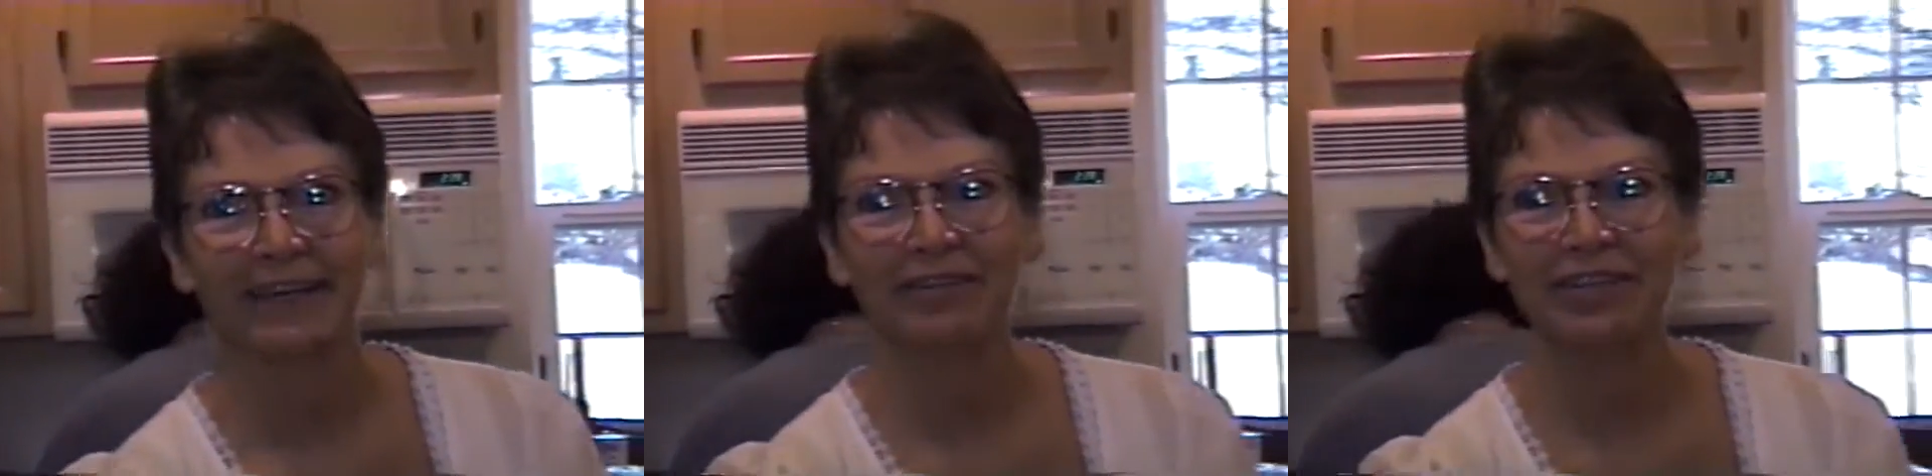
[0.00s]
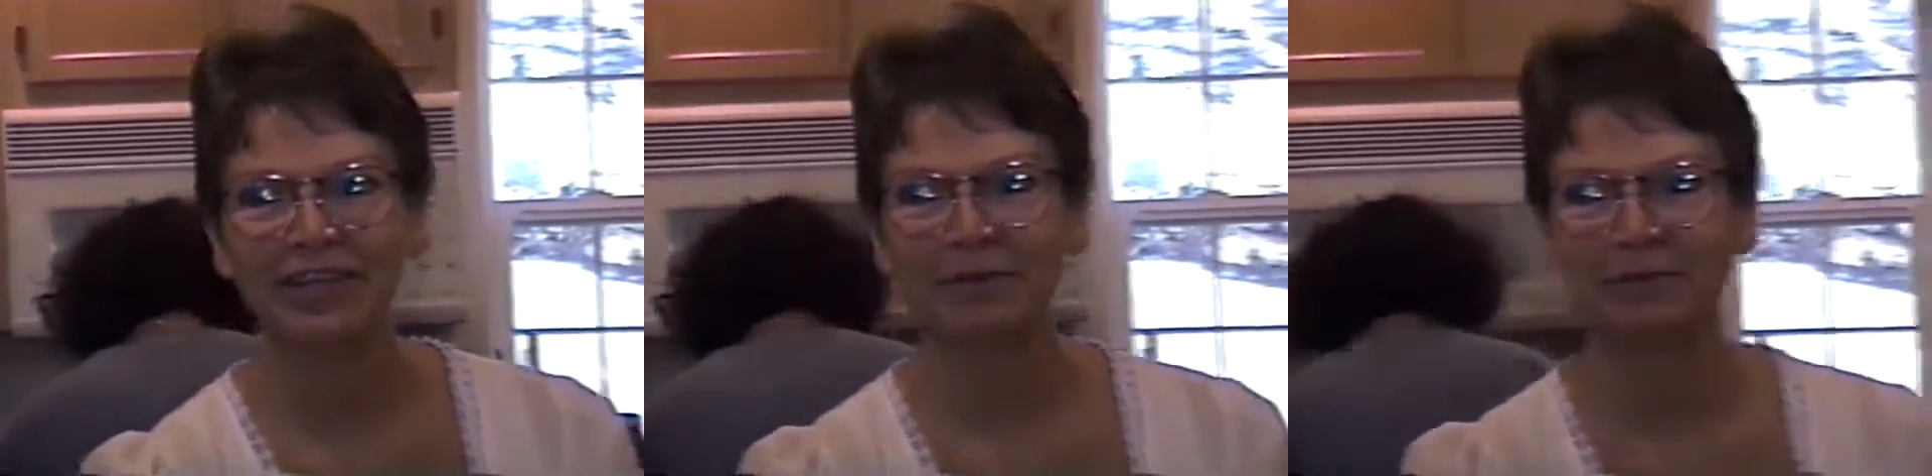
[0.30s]
Never
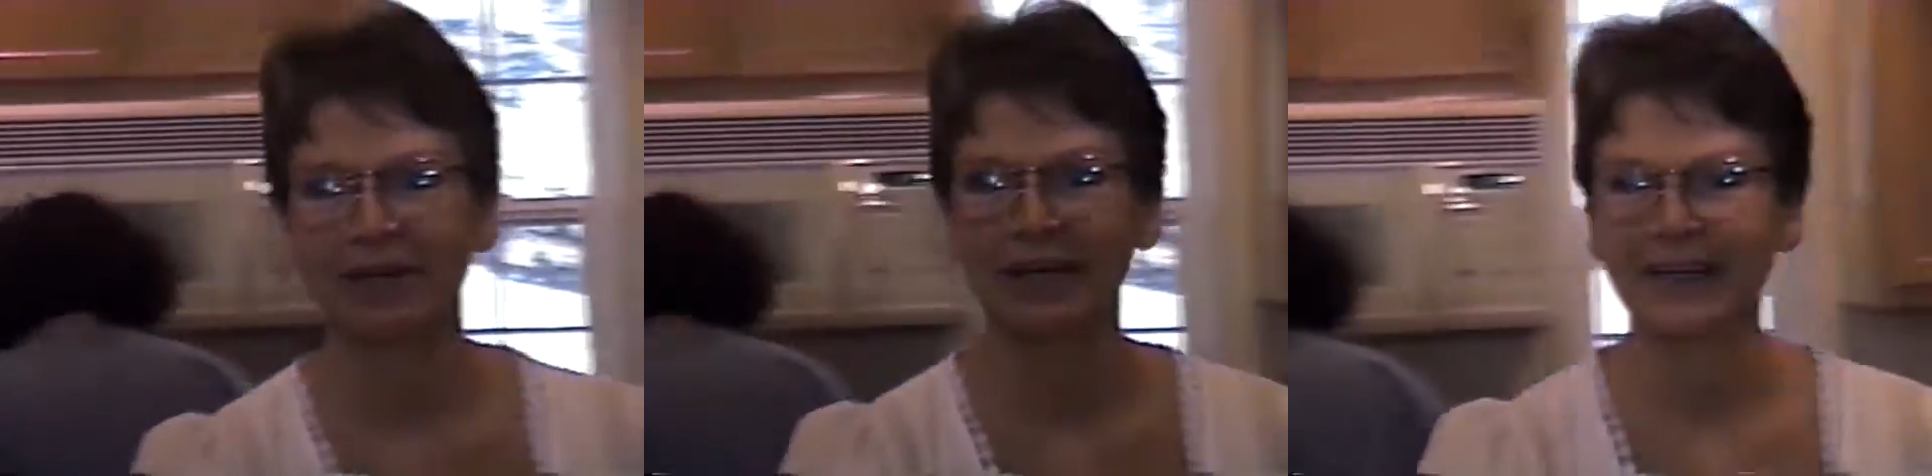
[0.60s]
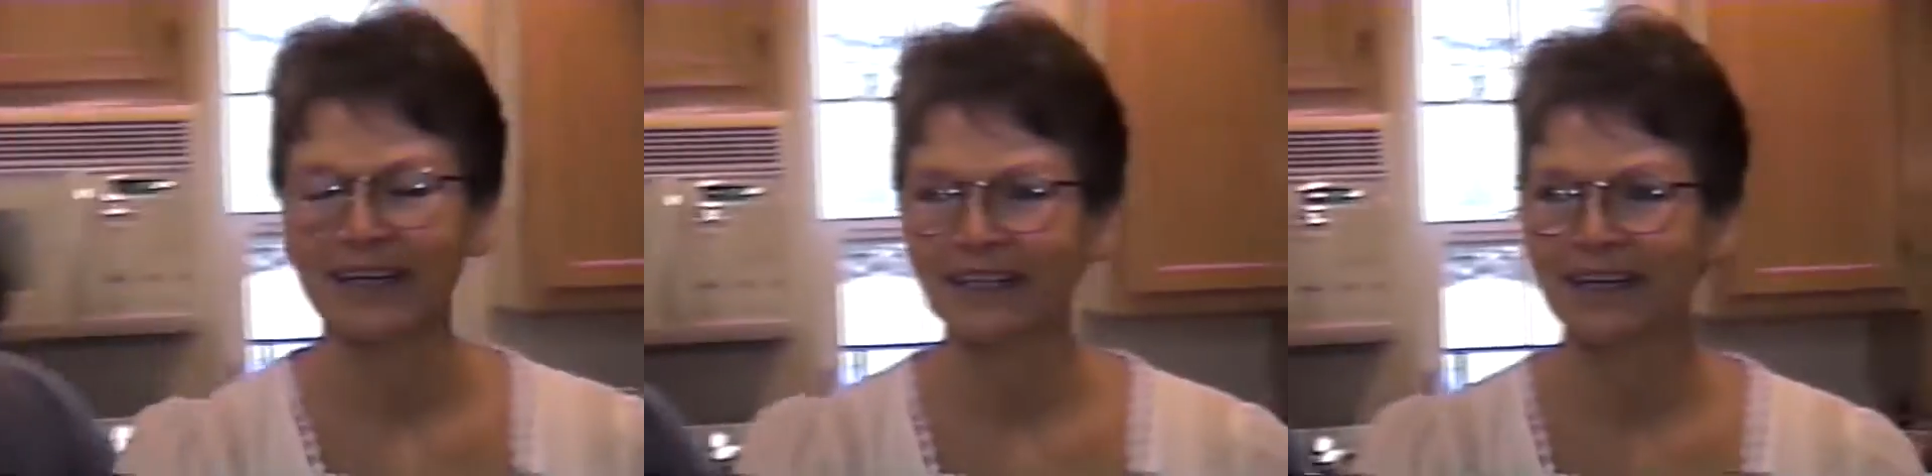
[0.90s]
stopped
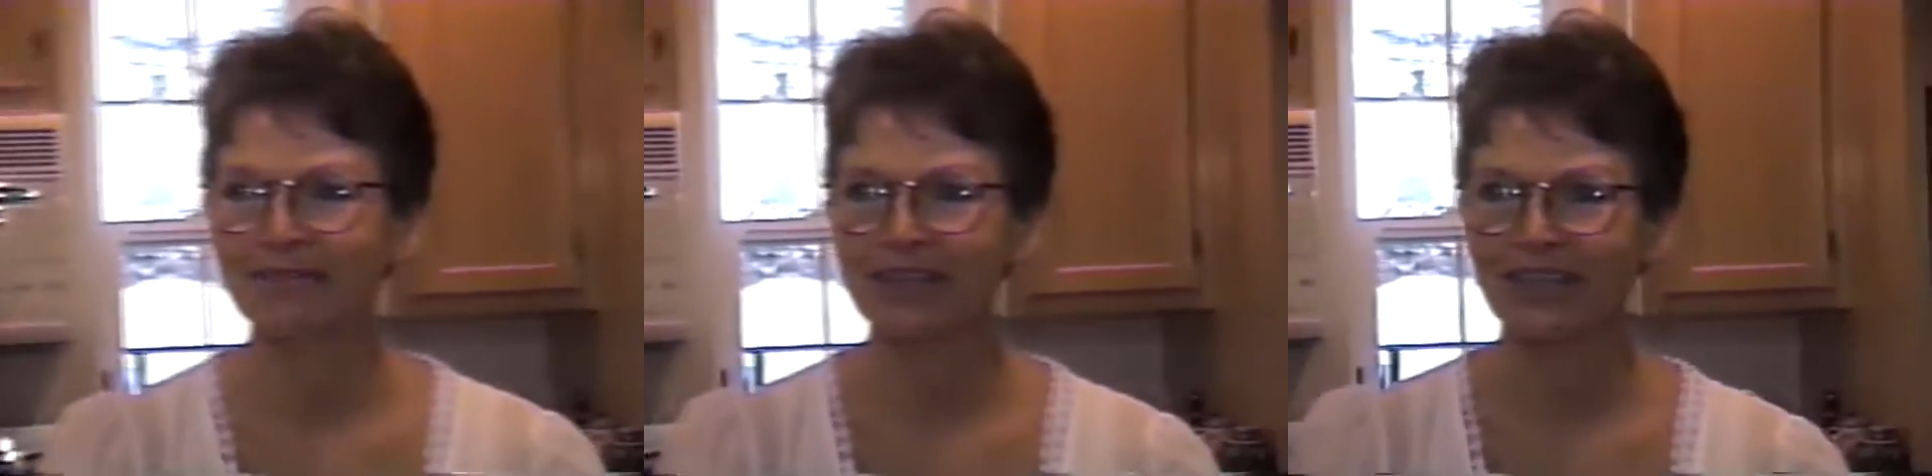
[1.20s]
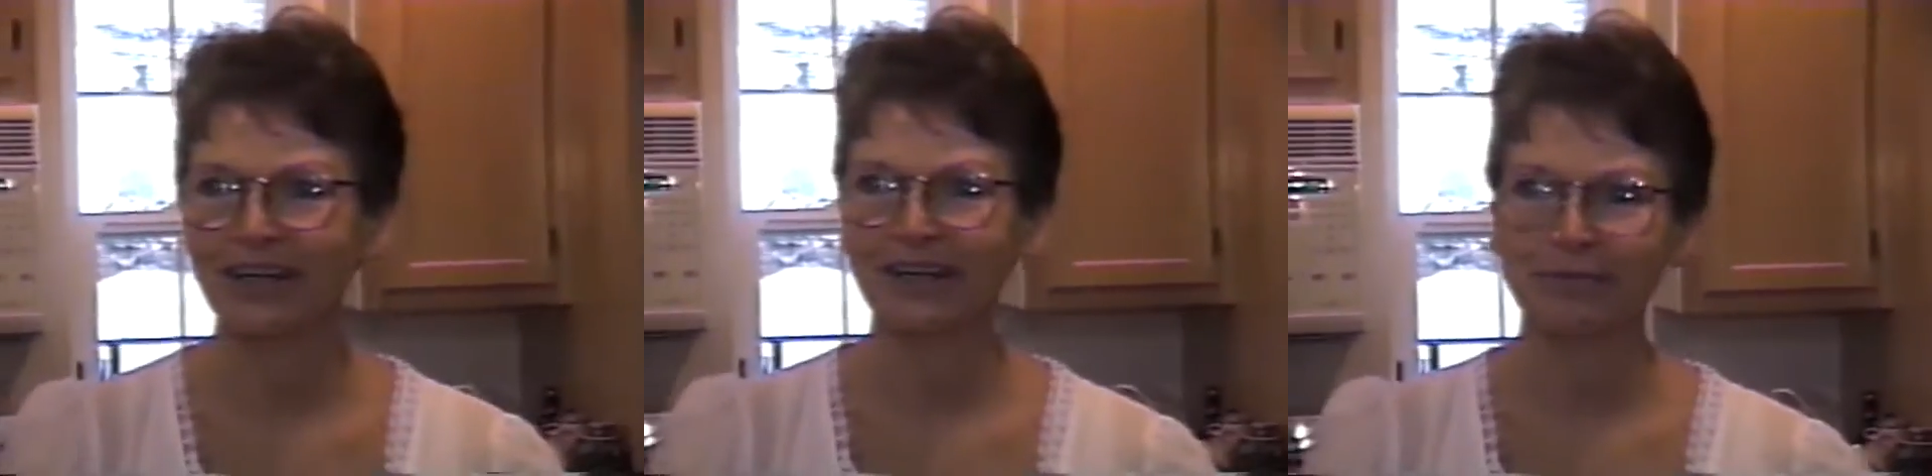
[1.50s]
talking and never
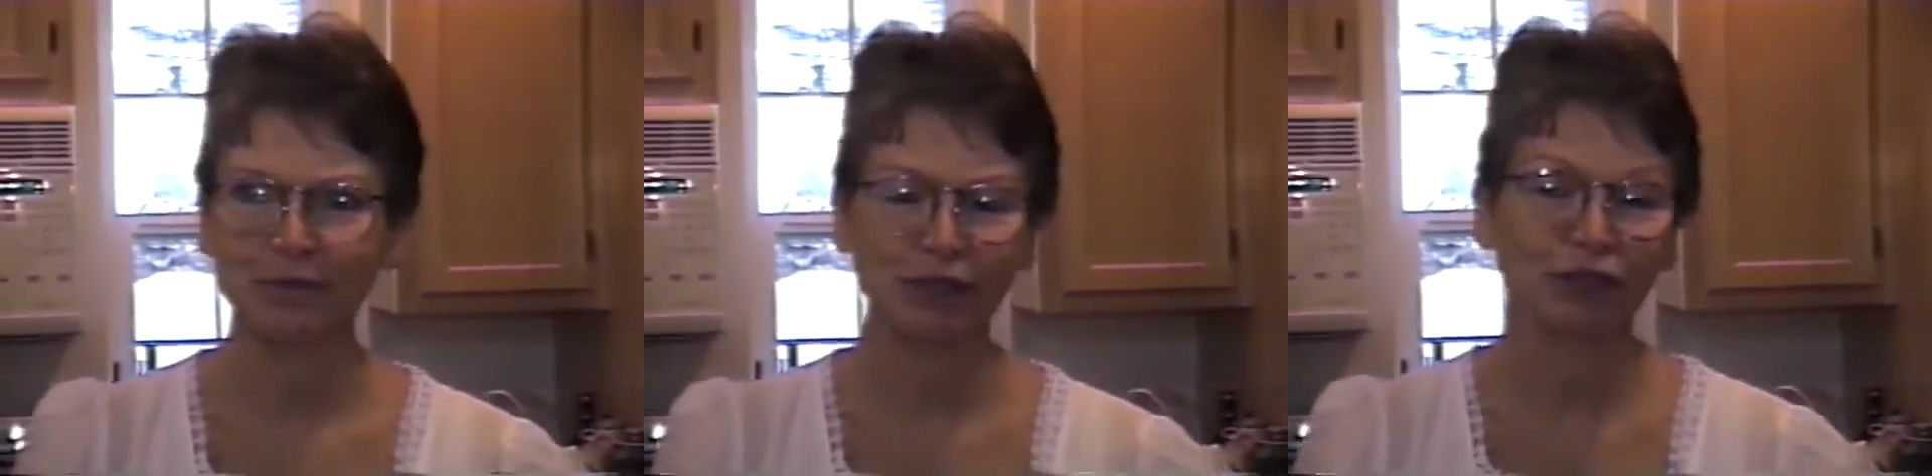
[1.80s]
stopped